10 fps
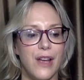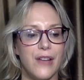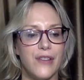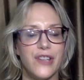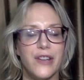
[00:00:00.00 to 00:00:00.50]

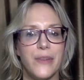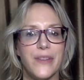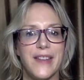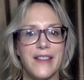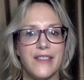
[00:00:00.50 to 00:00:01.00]
Gina was
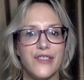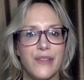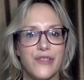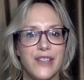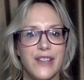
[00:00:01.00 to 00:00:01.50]
saying,
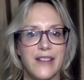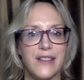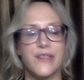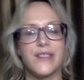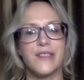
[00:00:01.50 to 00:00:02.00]
she takes
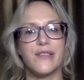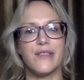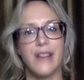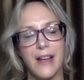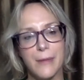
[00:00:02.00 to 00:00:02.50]
hers at
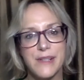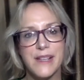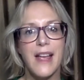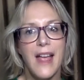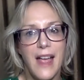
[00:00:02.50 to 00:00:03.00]
certain times.
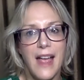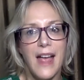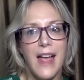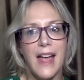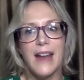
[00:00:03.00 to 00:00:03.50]

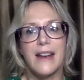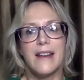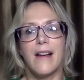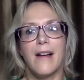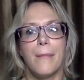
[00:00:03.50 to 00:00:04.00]

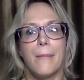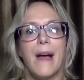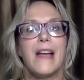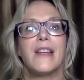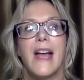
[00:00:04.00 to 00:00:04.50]
And
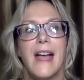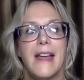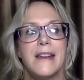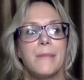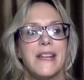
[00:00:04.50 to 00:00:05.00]
I
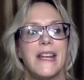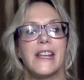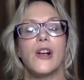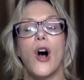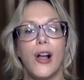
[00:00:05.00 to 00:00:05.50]
end up
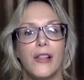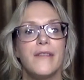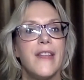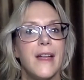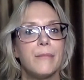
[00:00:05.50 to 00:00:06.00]
taking all
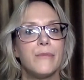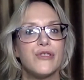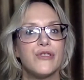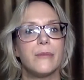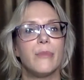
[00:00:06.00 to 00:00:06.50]
of them
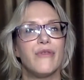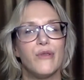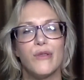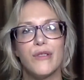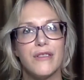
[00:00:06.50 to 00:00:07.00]
usually
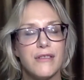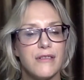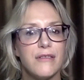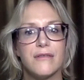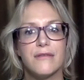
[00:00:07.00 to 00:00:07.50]

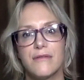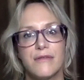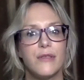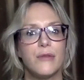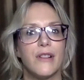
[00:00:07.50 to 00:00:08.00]
before
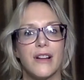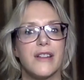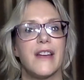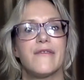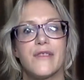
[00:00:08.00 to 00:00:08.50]
2:00 in
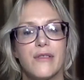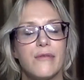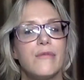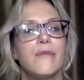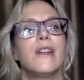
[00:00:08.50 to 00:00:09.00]
the
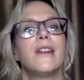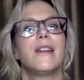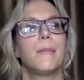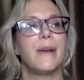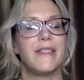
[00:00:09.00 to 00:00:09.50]
afternoon,
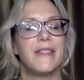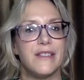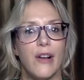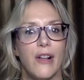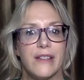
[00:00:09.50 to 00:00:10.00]
but
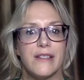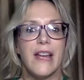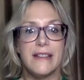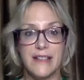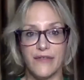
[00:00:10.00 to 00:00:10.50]
it's all
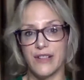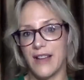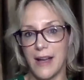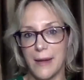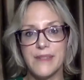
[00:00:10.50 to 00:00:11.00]
at different
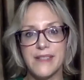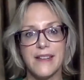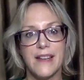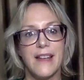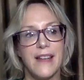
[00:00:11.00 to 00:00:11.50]
times.
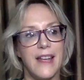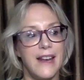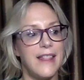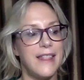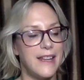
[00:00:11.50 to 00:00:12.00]

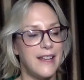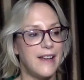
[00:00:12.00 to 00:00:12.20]
And I think